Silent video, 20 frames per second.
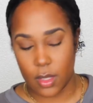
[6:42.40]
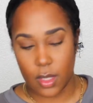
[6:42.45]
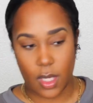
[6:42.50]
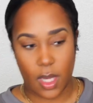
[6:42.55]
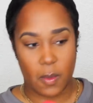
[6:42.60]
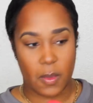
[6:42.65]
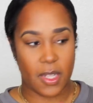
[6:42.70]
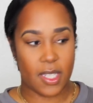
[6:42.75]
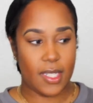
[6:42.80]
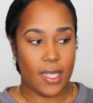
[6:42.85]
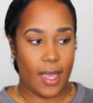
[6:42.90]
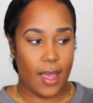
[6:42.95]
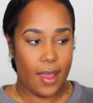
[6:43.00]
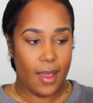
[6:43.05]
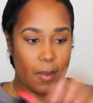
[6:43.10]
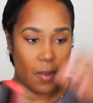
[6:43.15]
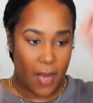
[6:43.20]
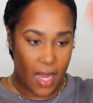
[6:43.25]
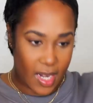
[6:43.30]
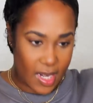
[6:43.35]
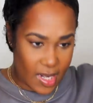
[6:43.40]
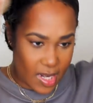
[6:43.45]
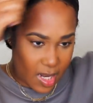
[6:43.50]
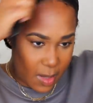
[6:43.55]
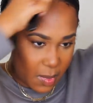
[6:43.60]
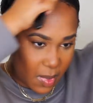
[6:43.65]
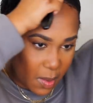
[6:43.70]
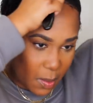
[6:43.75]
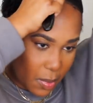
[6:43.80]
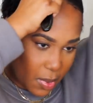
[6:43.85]
So I'm gonna take my
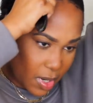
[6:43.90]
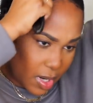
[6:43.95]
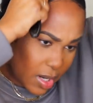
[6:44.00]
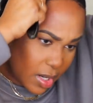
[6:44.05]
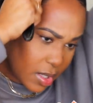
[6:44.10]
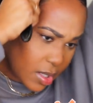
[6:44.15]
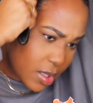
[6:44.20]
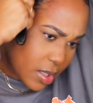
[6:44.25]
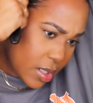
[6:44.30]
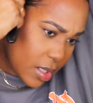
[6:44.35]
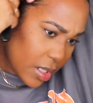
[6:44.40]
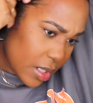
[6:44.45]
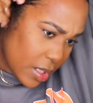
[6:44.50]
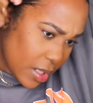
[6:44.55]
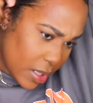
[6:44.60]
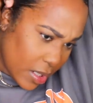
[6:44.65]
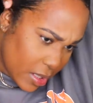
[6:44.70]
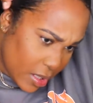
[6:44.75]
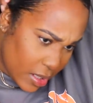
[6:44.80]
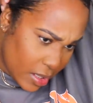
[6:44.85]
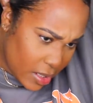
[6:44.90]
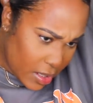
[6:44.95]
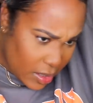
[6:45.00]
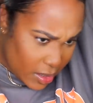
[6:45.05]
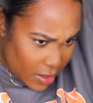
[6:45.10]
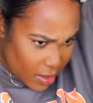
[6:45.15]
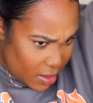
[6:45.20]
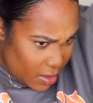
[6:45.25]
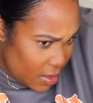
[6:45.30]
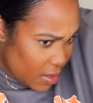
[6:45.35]
dimming brush
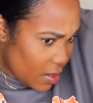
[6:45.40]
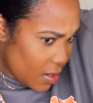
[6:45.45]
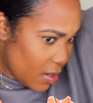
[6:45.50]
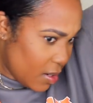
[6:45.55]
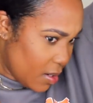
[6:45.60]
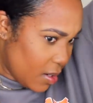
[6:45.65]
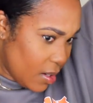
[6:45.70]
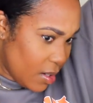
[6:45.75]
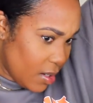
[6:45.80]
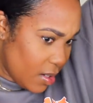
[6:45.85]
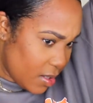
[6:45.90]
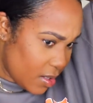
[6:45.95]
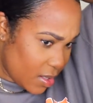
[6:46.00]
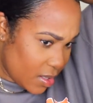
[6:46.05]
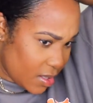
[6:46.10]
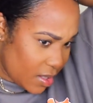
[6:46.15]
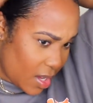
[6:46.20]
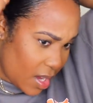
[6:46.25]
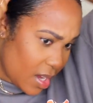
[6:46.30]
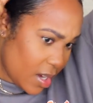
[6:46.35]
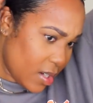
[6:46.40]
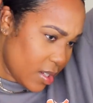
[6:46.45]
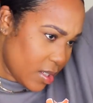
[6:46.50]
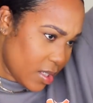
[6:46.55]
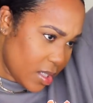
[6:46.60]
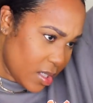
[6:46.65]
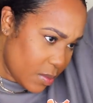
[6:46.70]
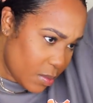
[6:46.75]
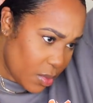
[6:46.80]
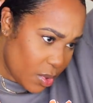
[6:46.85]
and just kind of
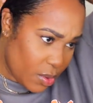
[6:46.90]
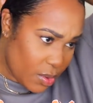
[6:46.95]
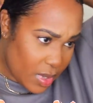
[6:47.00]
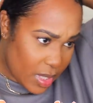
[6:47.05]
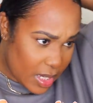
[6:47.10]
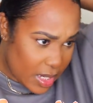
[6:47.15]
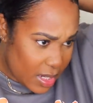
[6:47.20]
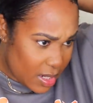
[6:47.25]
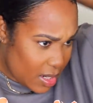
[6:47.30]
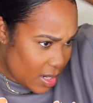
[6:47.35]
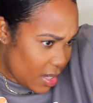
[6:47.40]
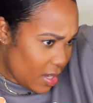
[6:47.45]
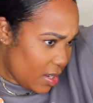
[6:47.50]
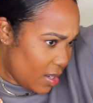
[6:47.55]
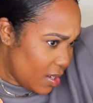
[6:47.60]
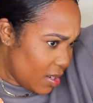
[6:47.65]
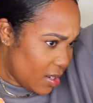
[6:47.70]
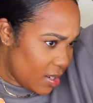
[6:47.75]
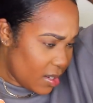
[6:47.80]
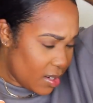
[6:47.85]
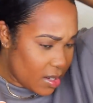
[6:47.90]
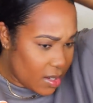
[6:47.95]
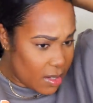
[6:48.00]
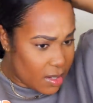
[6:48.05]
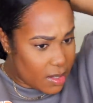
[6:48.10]
smooth it in.